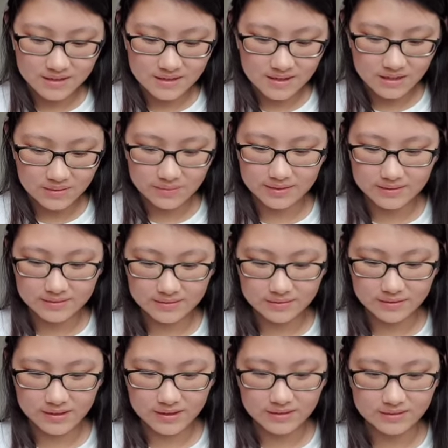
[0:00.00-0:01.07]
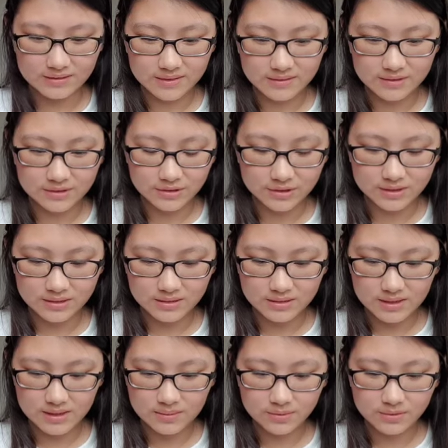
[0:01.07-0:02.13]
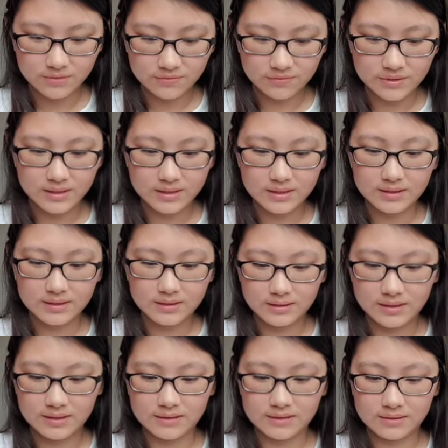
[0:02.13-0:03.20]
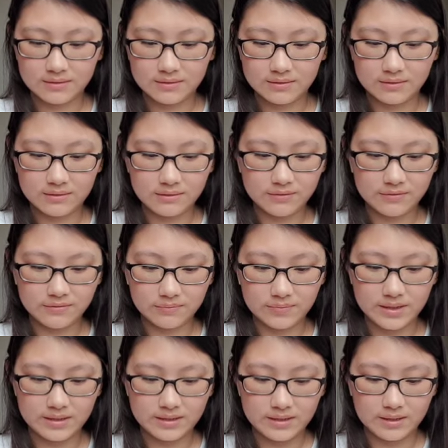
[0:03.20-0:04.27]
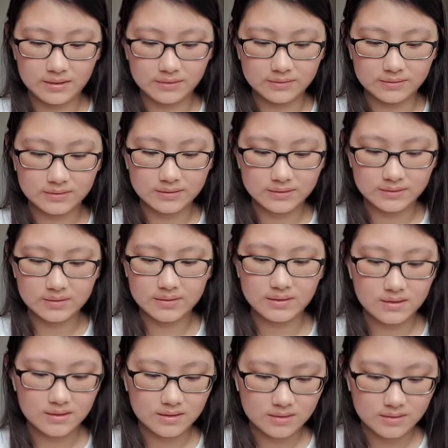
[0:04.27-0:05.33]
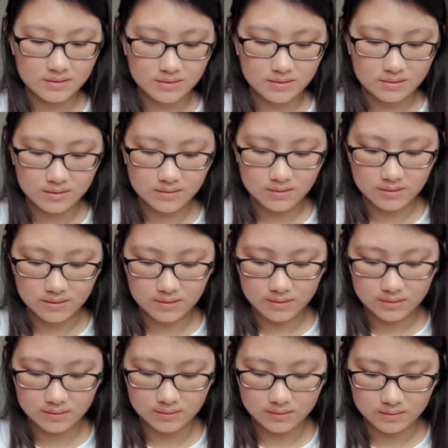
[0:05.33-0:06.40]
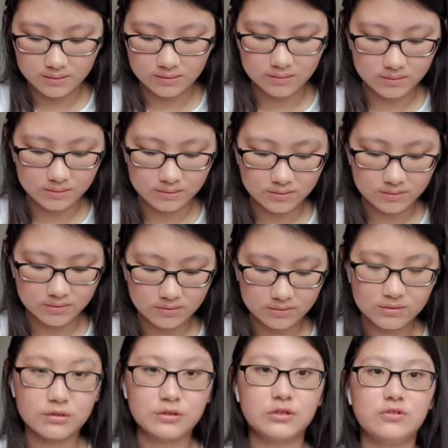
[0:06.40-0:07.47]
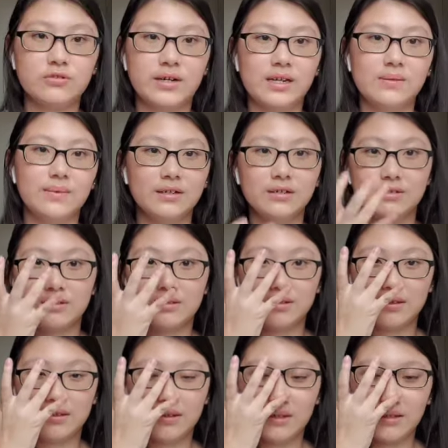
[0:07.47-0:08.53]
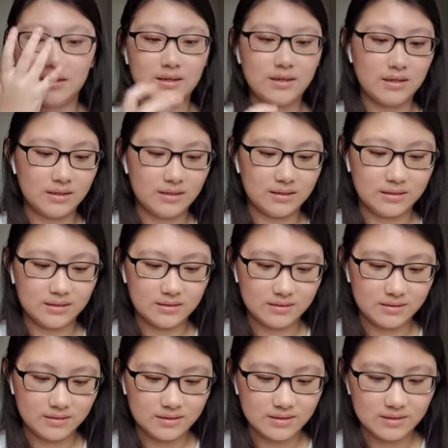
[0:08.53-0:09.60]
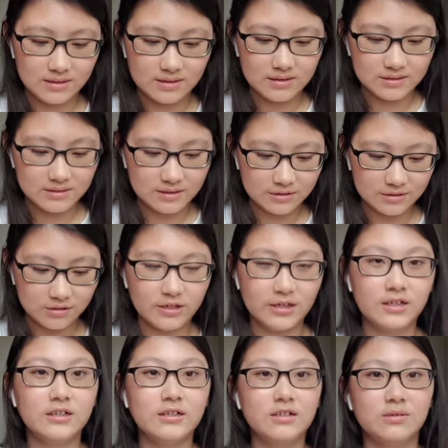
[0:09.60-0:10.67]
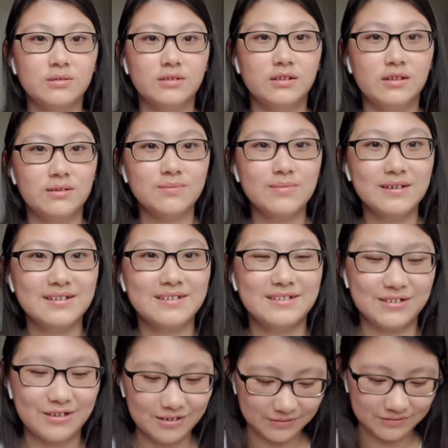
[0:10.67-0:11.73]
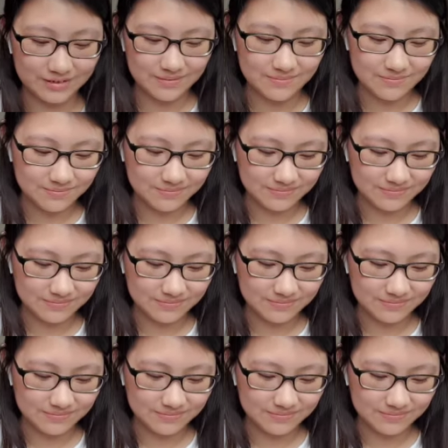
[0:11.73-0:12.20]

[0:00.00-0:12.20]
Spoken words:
Anyways, okay, let's start. I'm gonna re-clean all of my nails and dry them out and say sorry to one of them, to all of them.